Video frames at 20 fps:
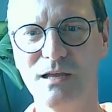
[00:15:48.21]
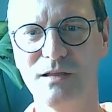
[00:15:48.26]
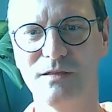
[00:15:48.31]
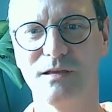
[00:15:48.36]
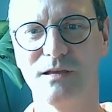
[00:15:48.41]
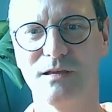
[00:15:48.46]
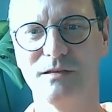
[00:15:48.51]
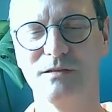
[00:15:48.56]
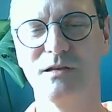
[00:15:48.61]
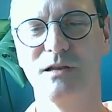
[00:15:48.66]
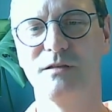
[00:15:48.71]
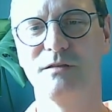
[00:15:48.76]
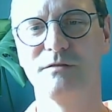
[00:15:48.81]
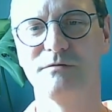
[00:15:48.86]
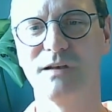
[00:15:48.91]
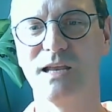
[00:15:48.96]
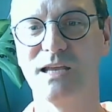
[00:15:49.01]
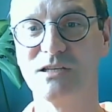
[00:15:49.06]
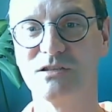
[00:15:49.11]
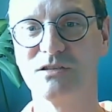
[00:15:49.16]
the
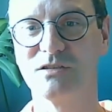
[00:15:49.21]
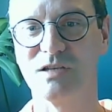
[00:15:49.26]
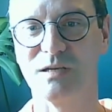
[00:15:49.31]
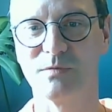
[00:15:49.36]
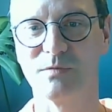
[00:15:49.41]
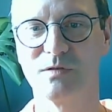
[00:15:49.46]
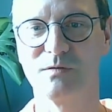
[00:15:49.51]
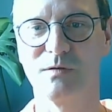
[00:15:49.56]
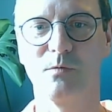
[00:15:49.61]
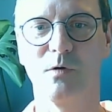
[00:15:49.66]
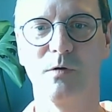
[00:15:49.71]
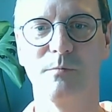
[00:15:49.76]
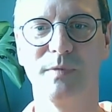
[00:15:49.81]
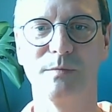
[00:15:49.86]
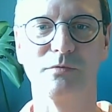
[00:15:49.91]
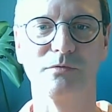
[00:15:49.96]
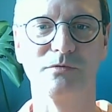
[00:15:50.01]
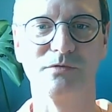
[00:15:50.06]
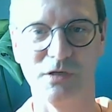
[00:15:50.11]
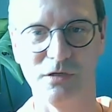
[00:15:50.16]
relationship between what
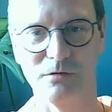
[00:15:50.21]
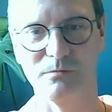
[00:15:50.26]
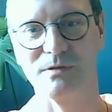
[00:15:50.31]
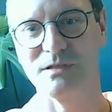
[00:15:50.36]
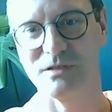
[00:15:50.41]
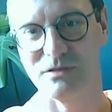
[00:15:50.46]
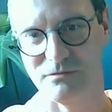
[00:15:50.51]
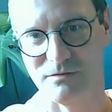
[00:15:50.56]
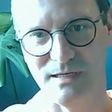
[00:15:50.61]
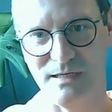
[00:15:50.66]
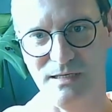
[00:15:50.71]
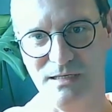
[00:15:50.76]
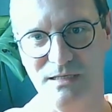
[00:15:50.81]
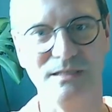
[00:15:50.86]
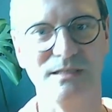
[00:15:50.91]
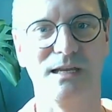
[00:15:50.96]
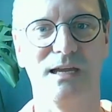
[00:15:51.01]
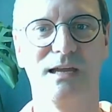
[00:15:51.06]
people do with screens